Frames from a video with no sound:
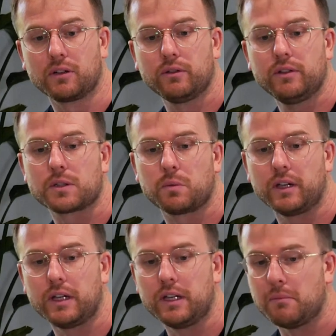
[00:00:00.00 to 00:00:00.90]
including this
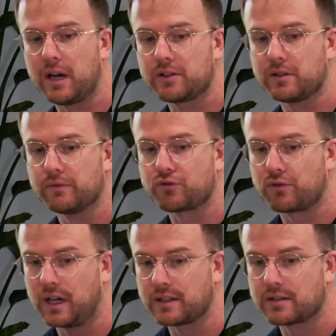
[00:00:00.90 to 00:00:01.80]
one here, Margin of
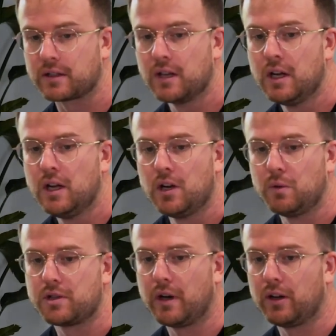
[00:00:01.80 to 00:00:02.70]
Trust,
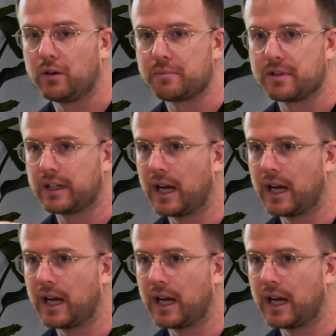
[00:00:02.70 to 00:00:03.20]
which you might hold up to the